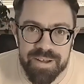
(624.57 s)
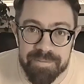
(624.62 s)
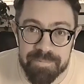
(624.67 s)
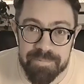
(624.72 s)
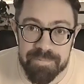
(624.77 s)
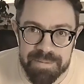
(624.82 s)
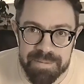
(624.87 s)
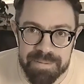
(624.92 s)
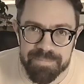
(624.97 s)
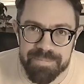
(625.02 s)

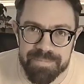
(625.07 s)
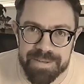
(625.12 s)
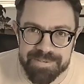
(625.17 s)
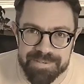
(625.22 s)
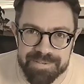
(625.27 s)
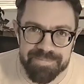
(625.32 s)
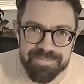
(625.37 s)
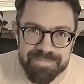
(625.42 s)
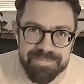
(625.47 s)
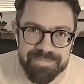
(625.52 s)
or
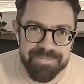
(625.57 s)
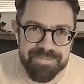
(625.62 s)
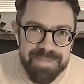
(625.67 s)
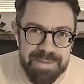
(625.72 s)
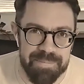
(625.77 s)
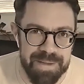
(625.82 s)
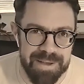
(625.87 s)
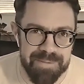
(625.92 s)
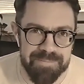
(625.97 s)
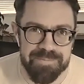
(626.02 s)
it's
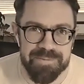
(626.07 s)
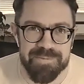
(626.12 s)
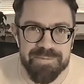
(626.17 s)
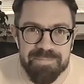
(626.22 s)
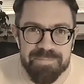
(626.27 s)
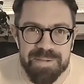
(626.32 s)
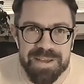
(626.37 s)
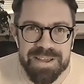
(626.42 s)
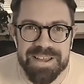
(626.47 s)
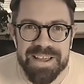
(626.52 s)
maybe
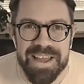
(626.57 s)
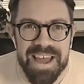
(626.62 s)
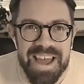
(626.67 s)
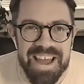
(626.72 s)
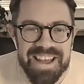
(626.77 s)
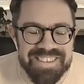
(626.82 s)
helpful for me,